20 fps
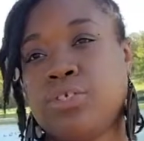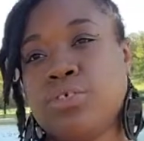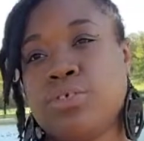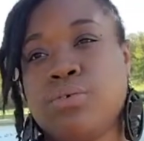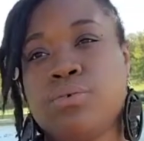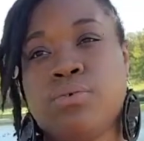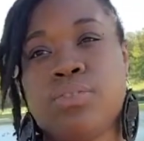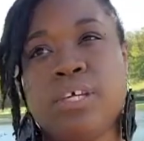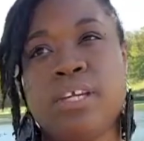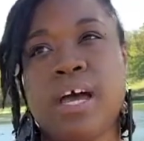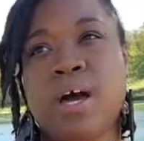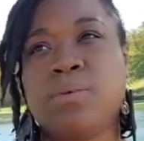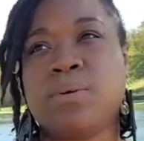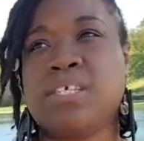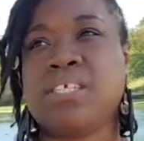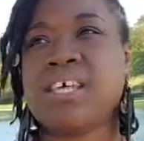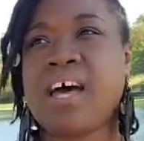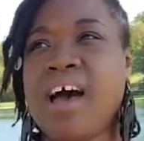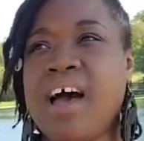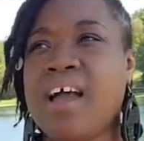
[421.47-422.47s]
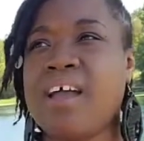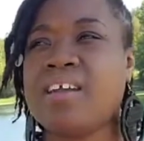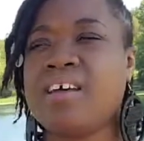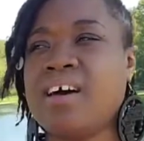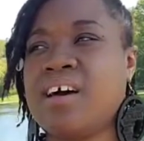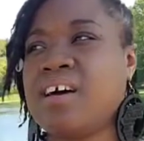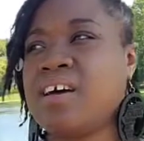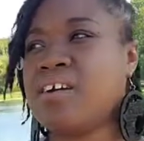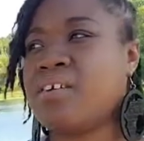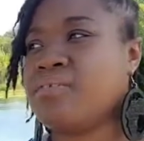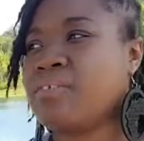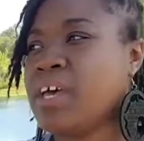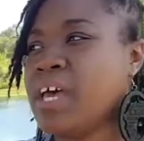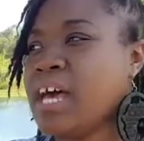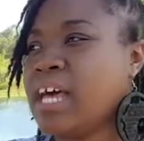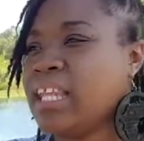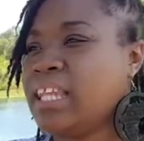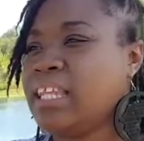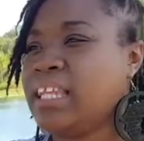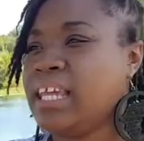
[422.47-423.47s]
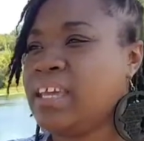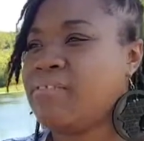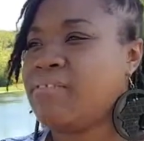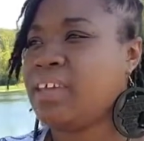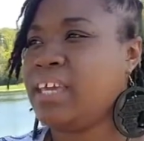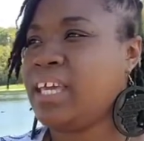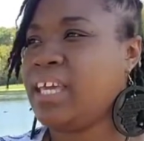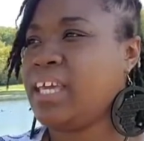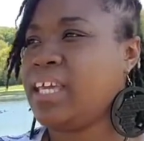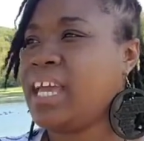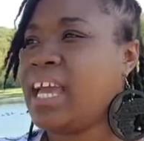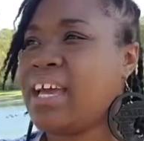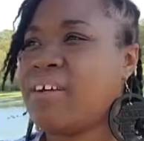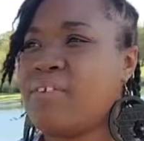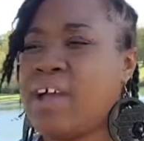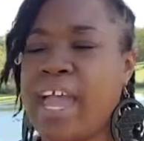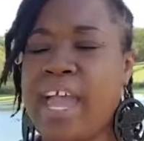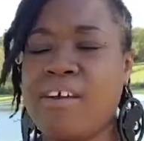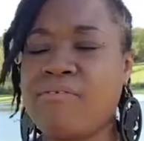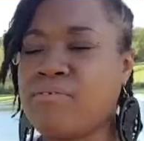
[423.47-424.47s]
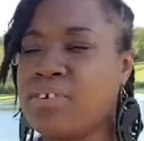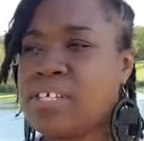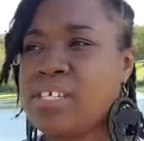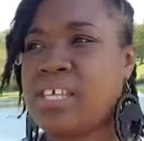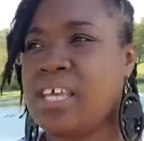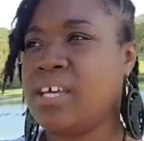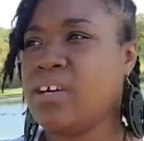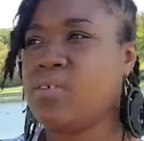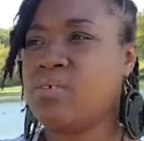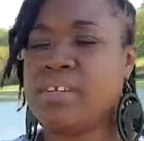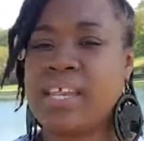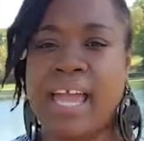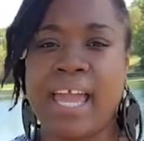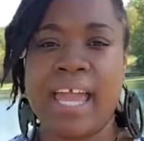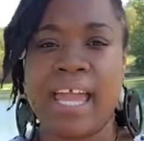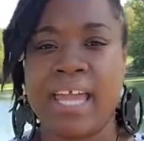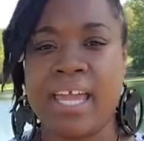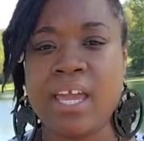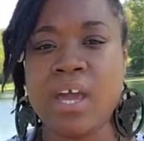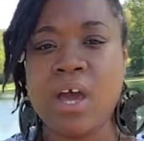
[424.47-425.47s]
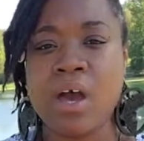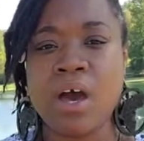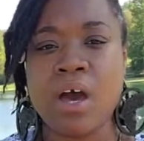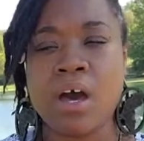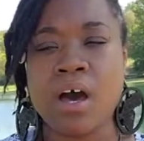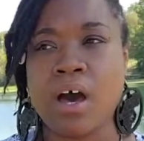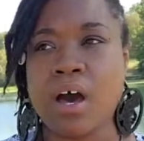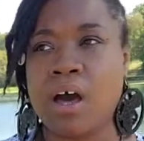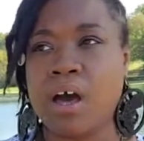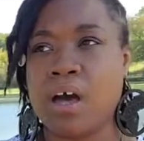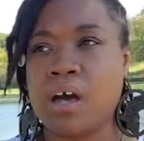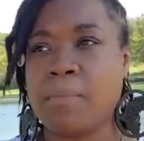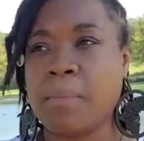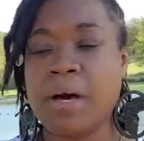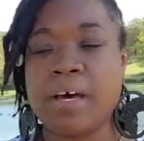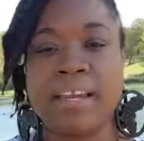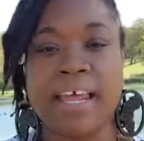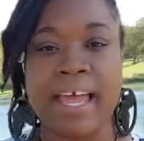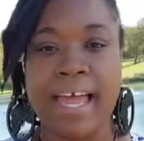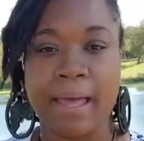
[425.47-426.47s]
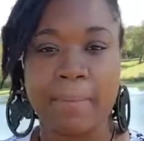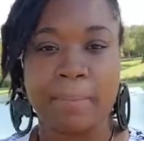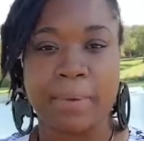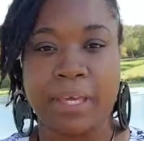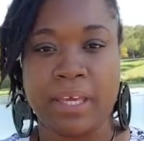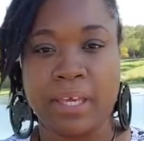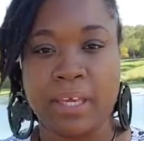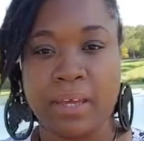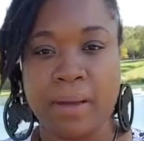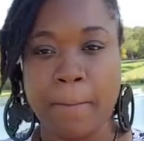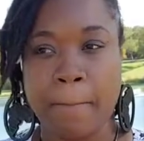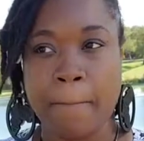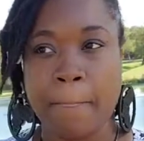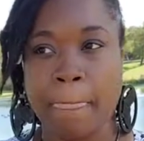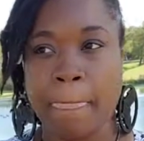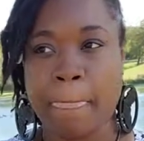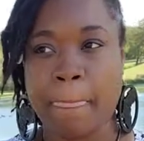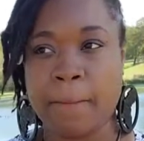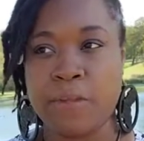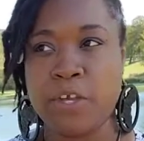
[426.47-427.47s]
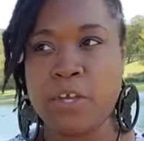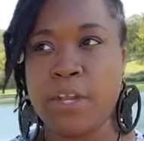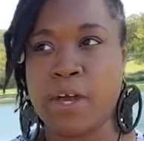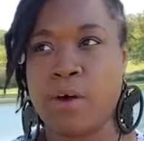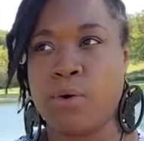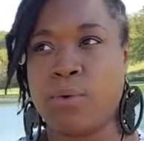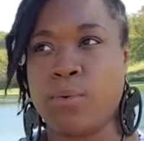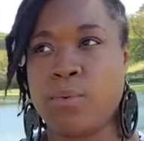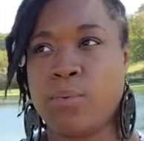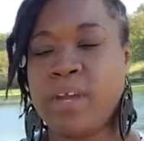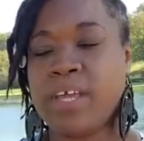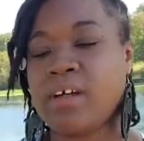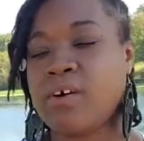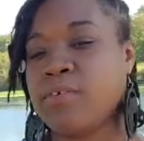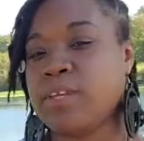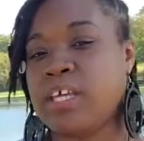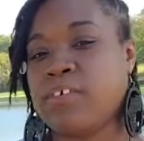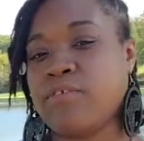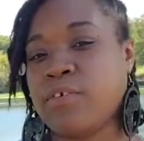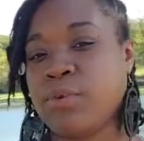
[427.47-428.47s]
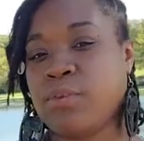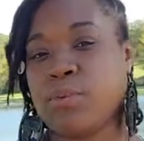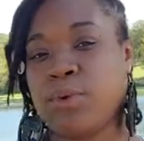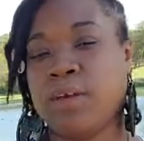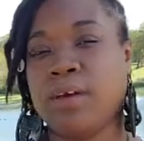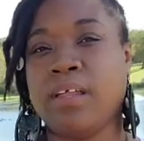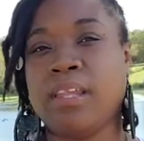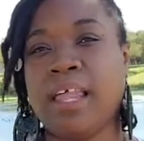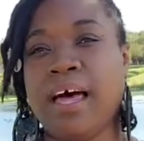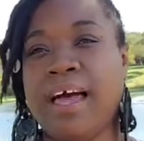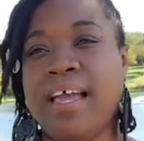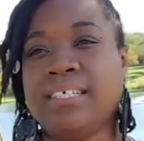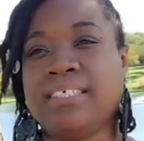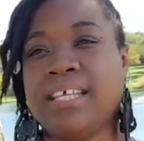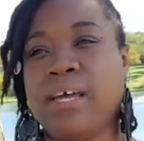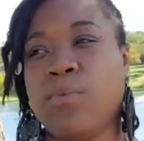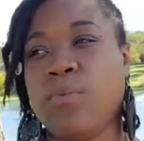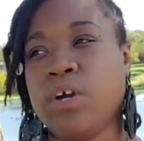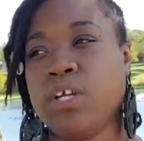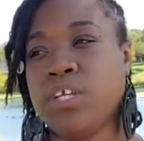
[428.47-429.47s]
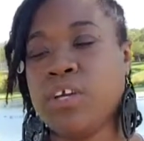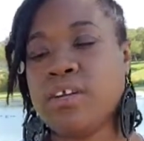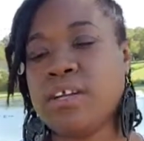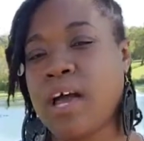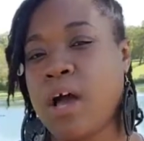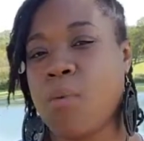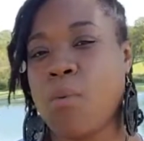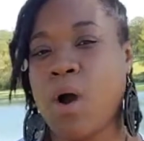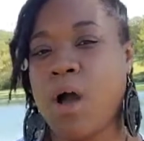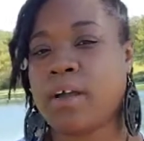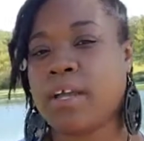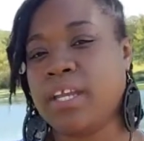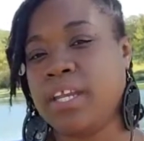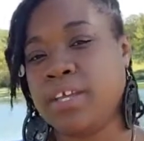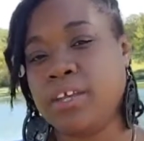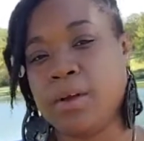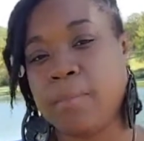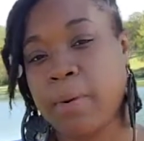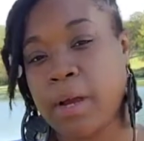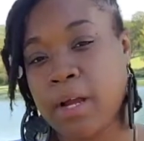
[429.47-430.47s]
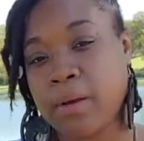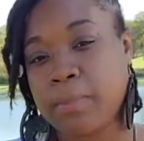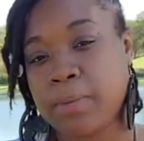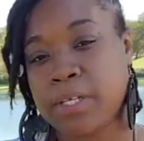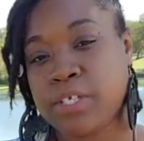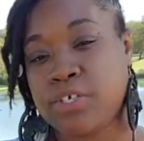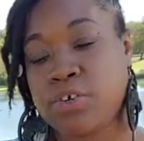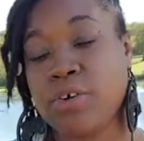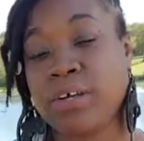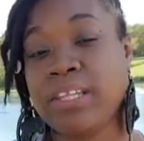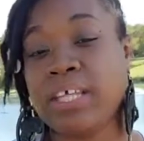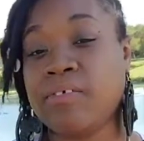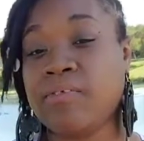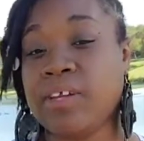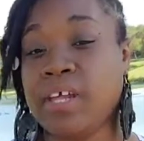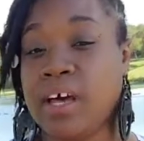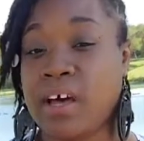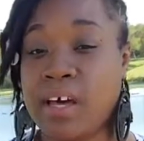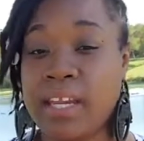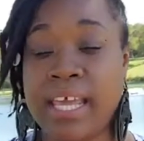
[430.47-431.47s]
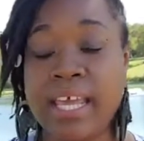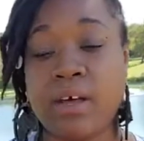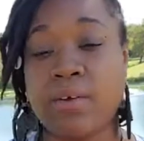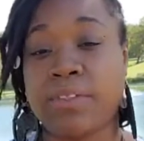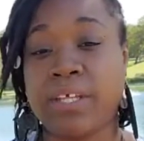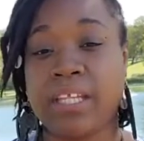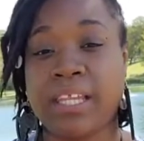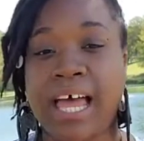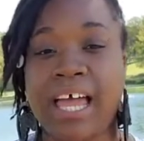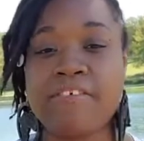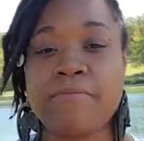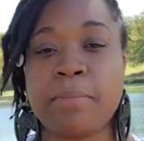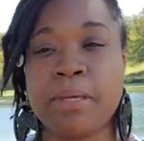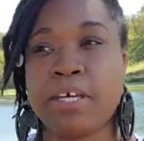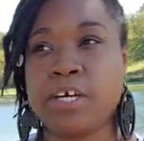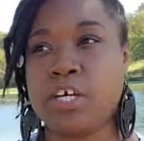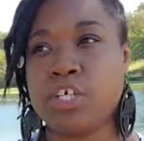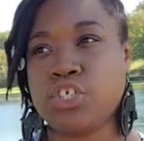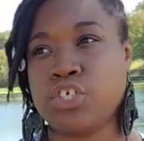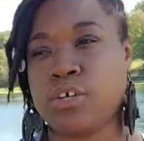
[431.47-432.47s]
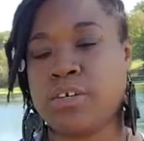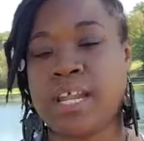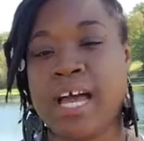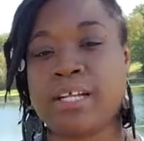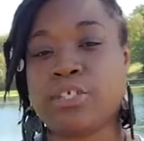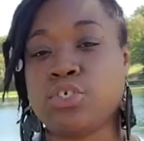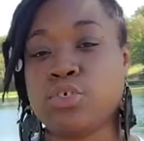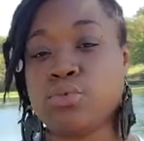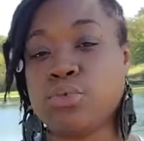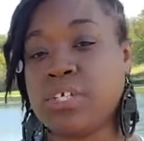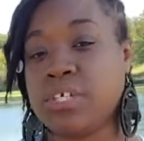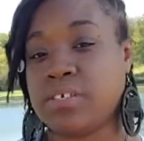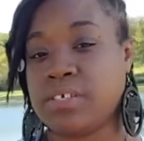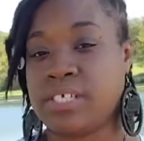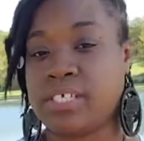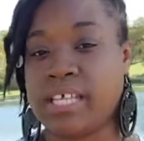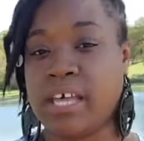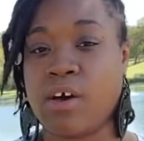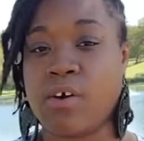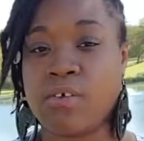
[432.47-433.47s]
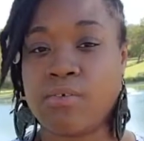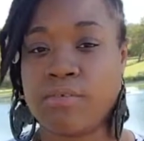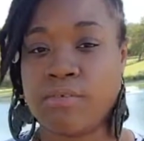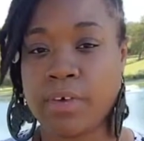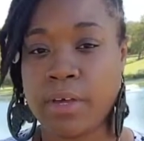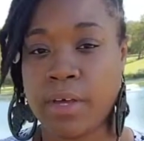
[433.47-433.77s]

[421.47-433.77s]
truth, and I was tired of living every single day unhappy. We don't even realize that when you're not walking in your purpose, you're living an unhealthy life because you're not true to yourself.